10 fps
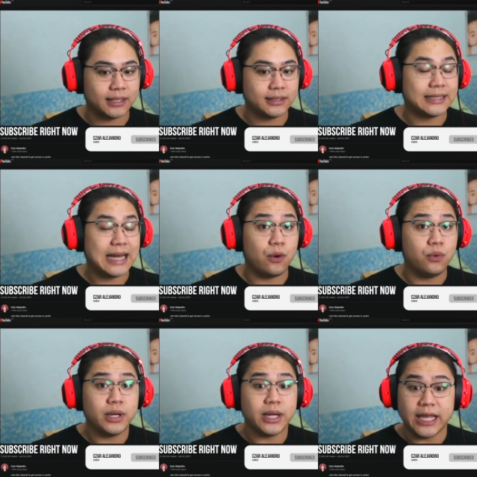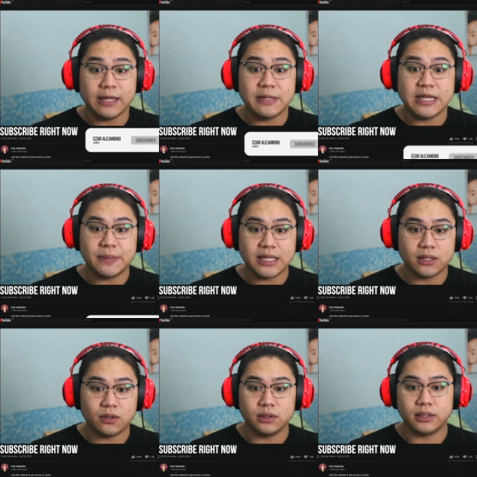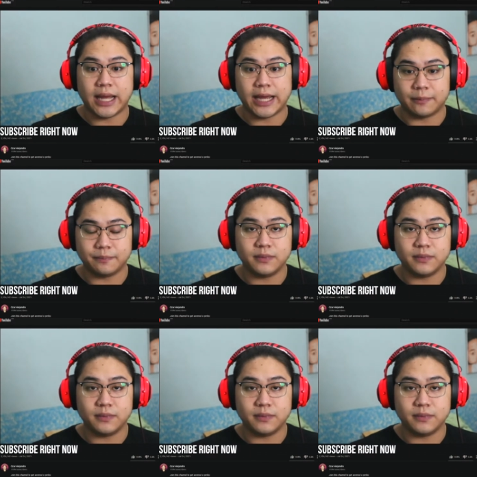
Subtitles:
now ABP lineup.